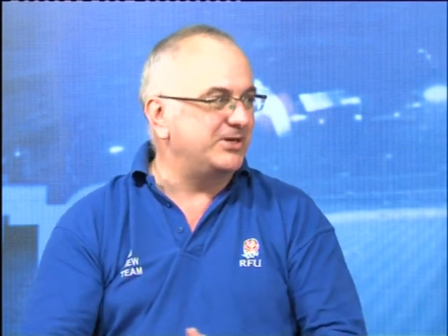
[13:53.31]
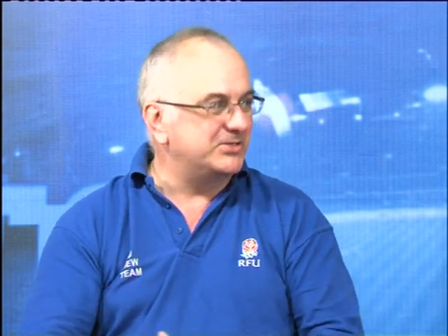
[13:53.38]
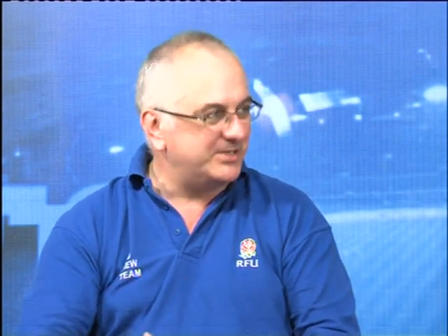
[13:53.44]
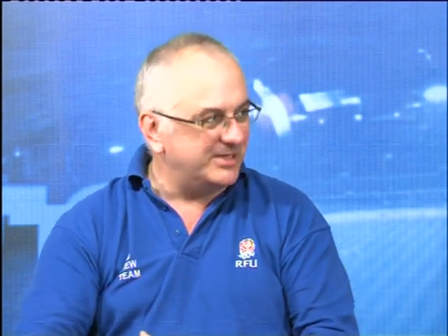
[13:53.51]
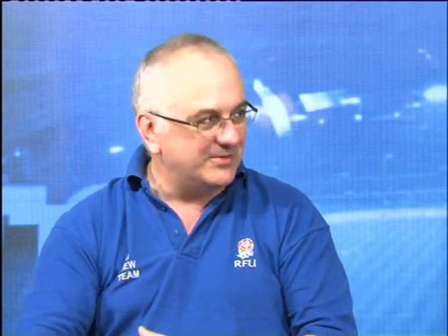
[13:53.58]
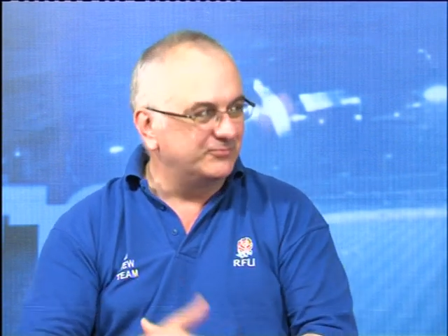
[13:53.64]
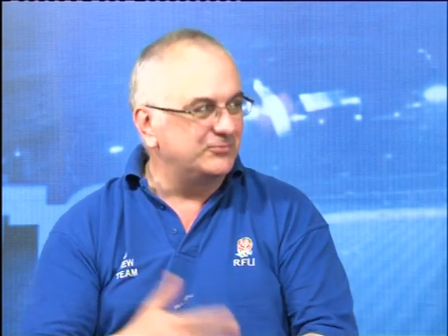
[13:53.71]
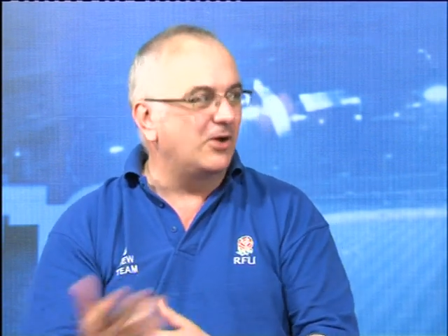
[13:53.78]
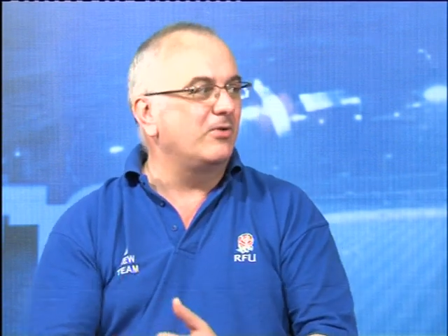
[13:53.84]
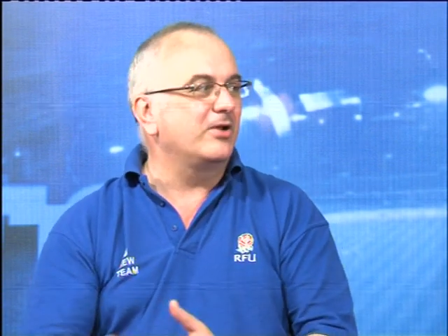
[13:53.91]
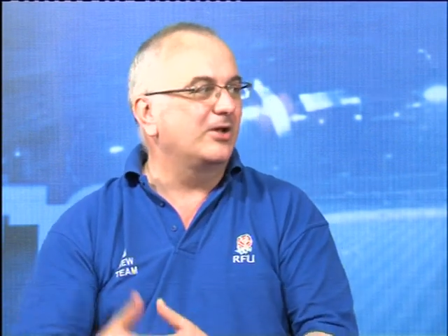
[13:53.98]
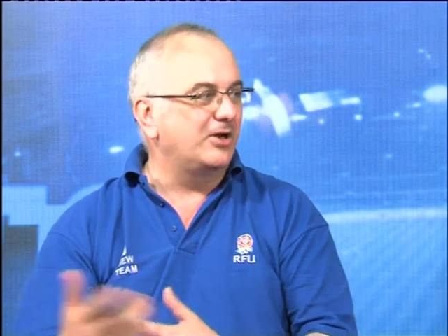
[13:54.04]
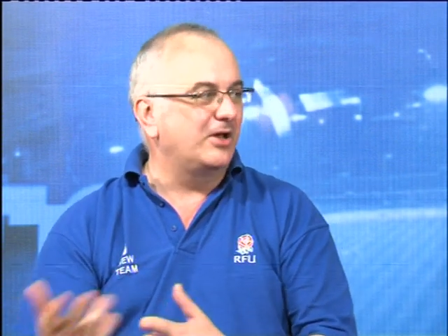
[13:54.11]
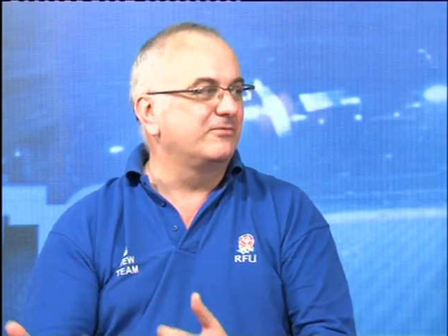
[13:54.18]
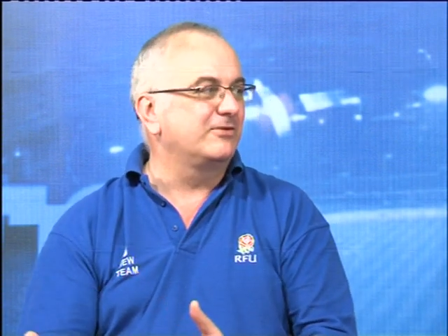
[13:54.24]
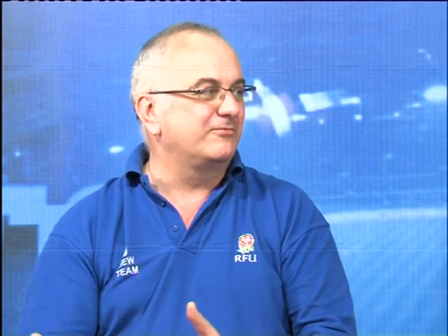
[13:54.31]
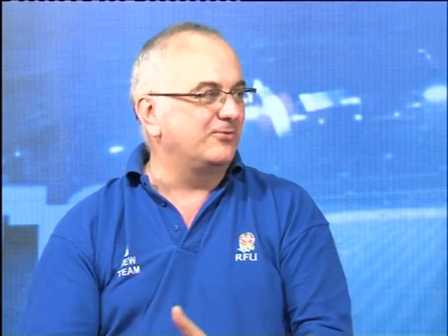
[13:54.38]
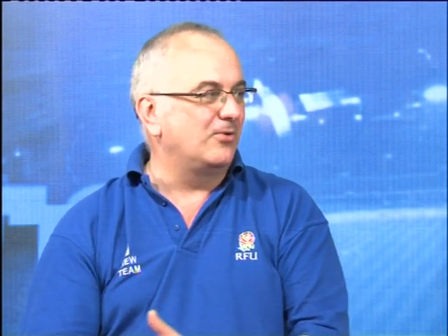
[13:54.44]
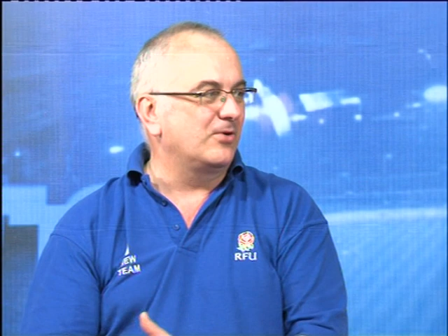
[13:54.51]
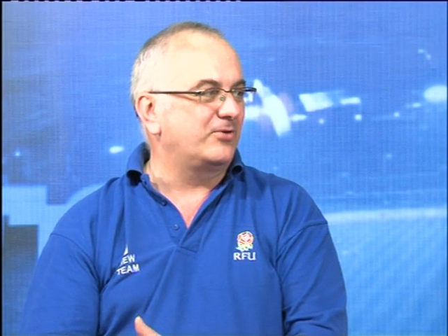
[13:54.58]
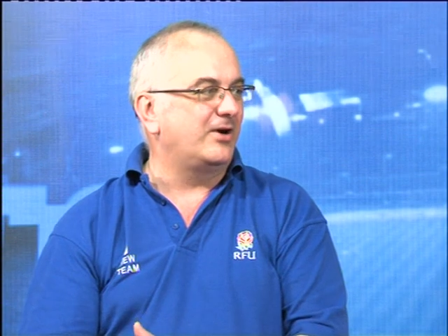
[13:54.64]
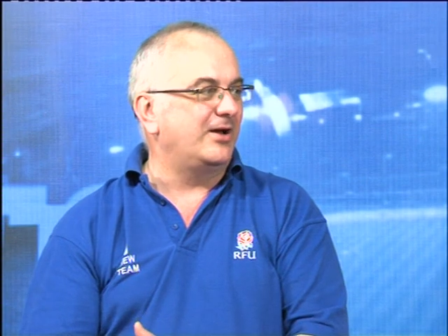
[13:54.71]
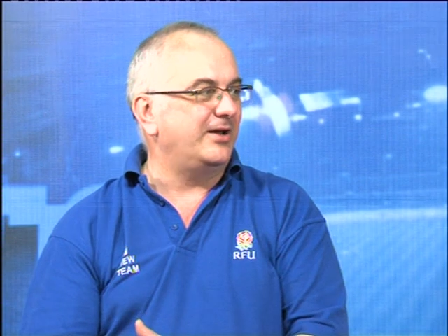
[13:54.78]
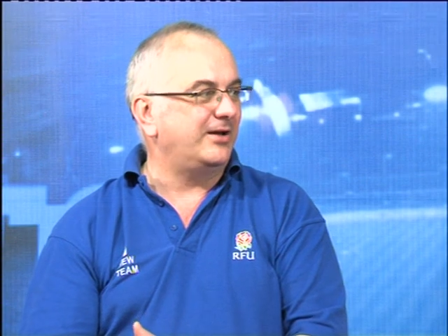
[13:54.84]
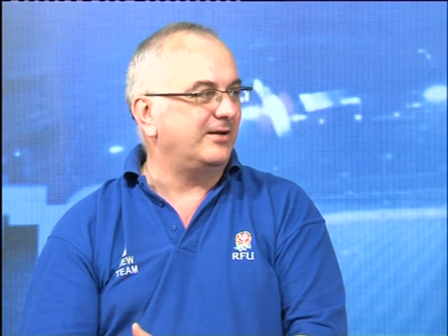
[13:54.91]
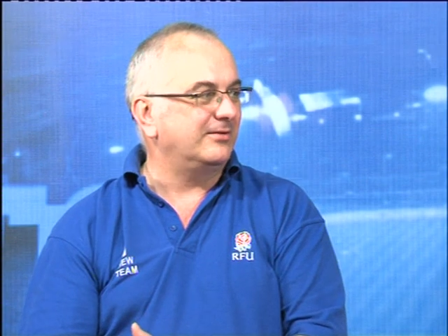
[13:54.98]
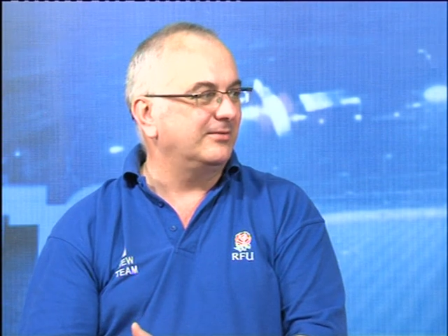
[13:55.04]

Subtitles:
You see them rolling all over the floor crying.